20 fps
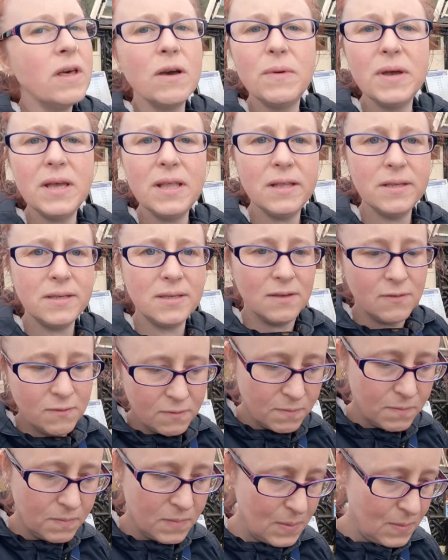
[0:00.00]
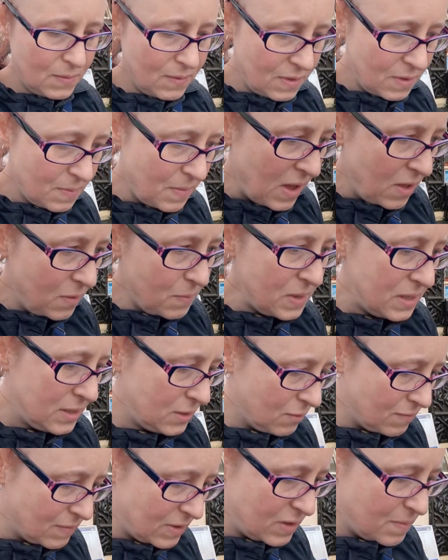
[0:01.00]
we go that way. Let's see if maybe around the back.
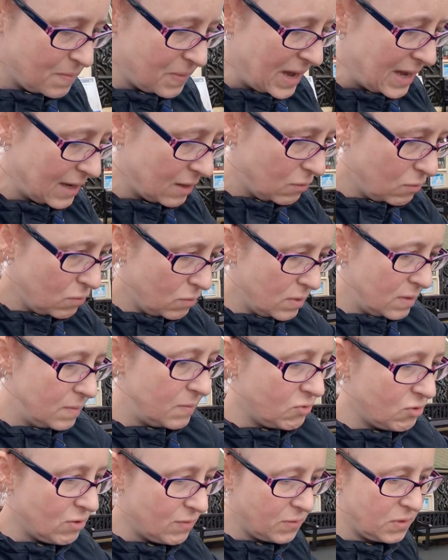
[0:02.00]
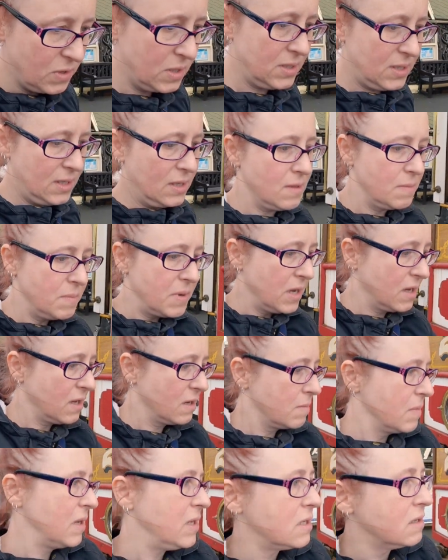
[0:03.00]
IB's gone around the back. Oh, I'm traversing the
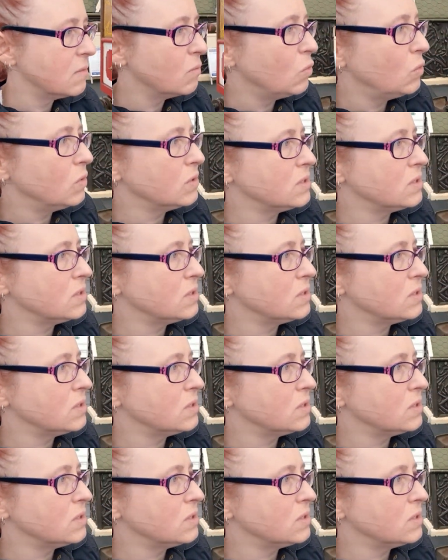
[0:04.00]
muck and mud and